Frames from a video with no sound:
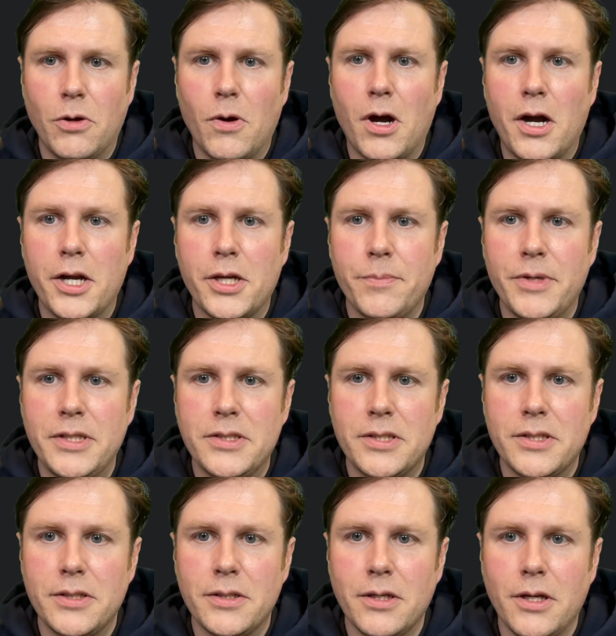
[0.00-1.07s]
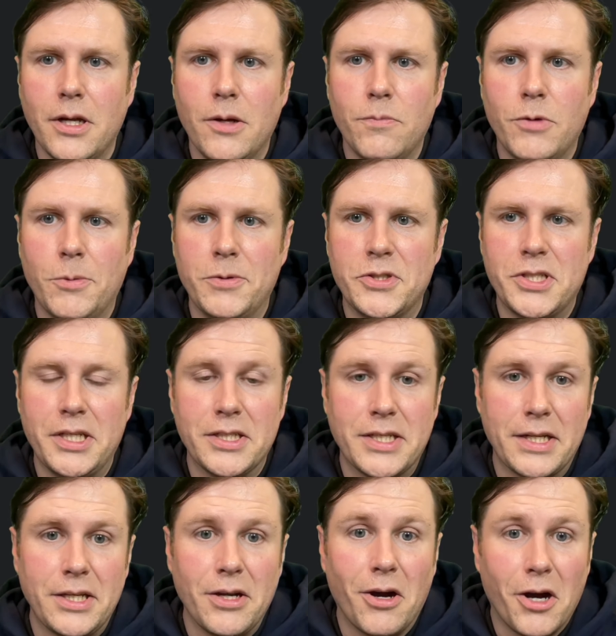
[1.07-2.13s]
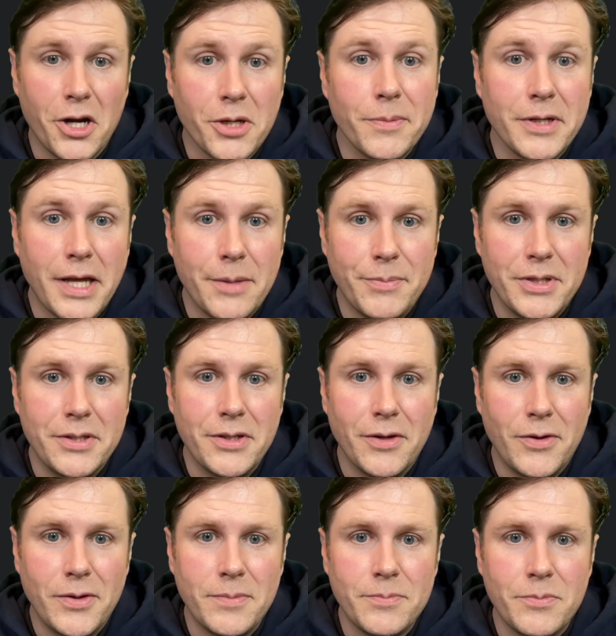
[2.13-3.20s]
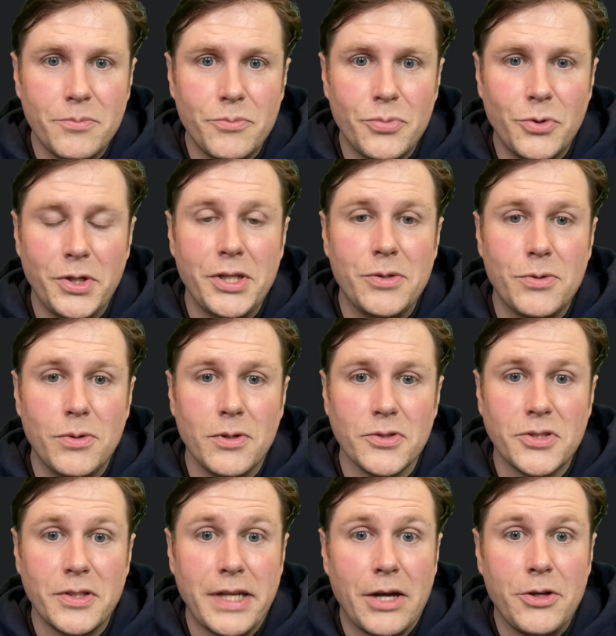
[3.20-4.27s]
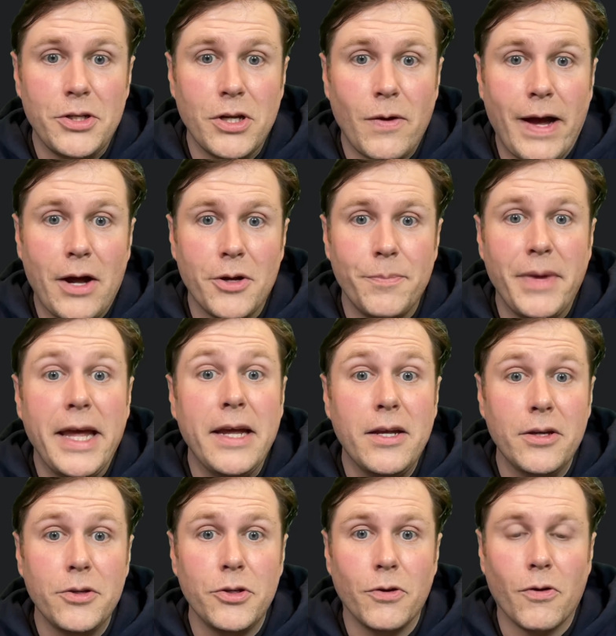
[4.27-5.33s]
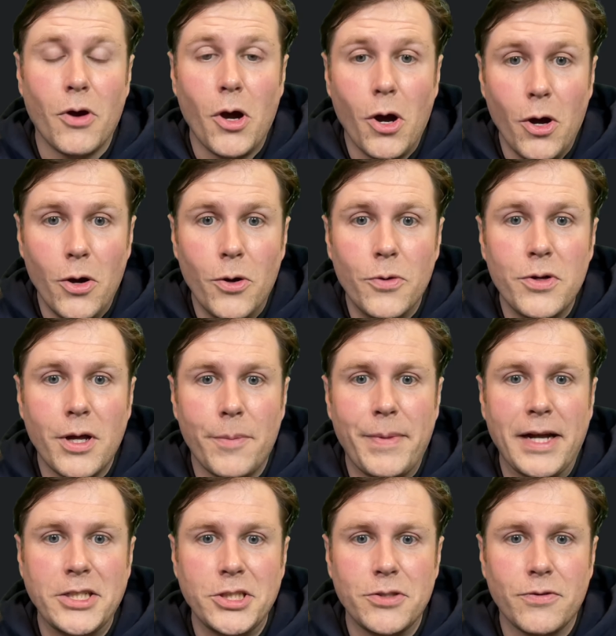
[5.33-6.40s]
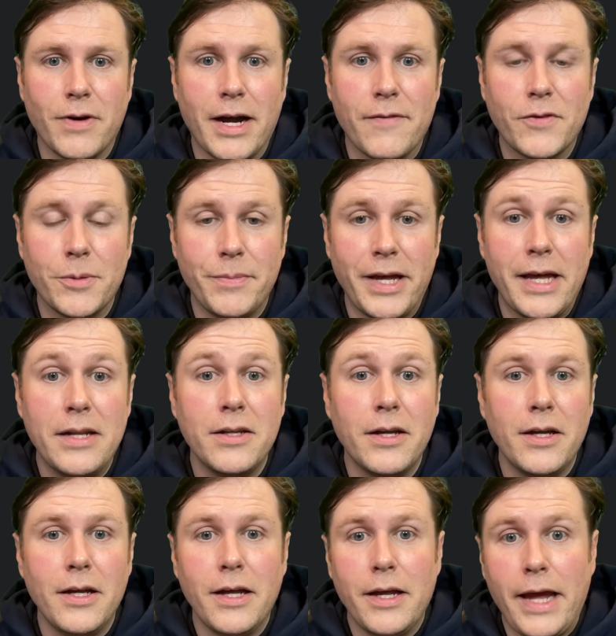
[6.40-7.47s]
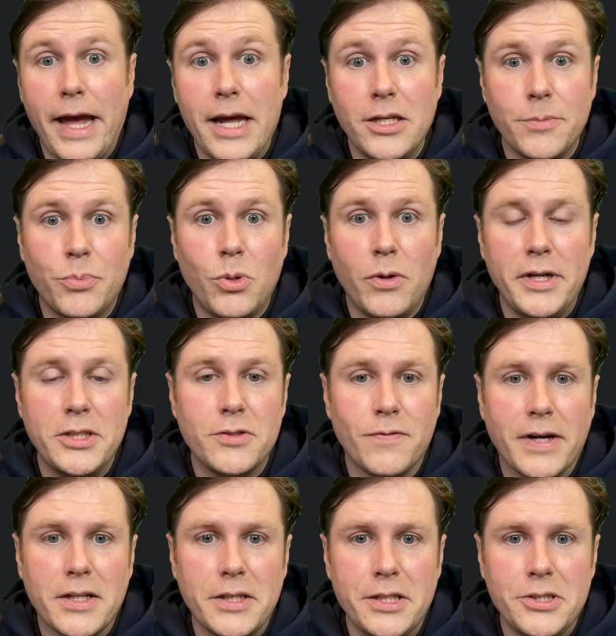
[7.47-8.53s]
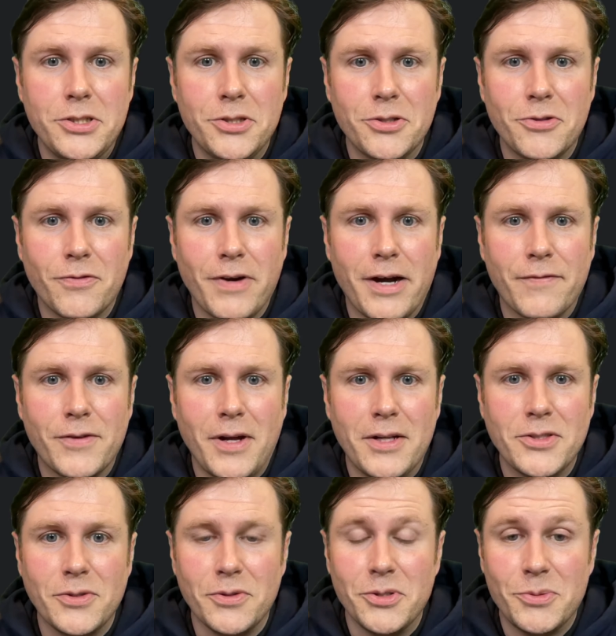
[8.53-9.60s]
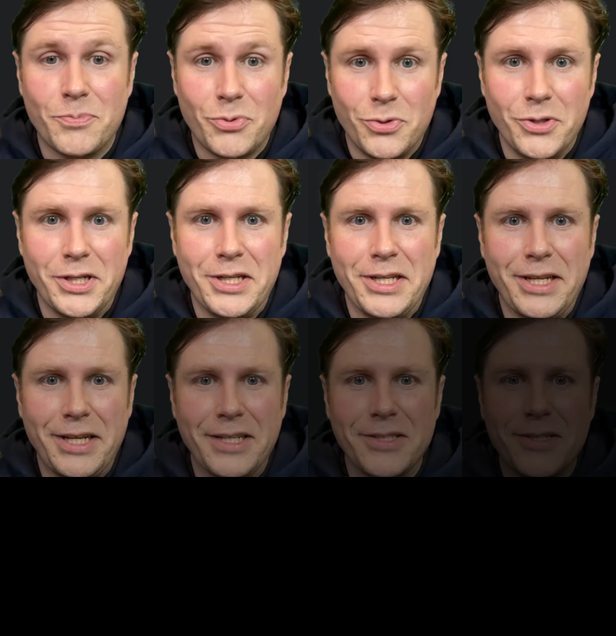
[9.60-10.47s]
argument, what we'll see is that the argument had been null. Pretty cool. So now you know how to make your own Apache Karaf command and deploy it directly into your Karaf console. It's pretty neat.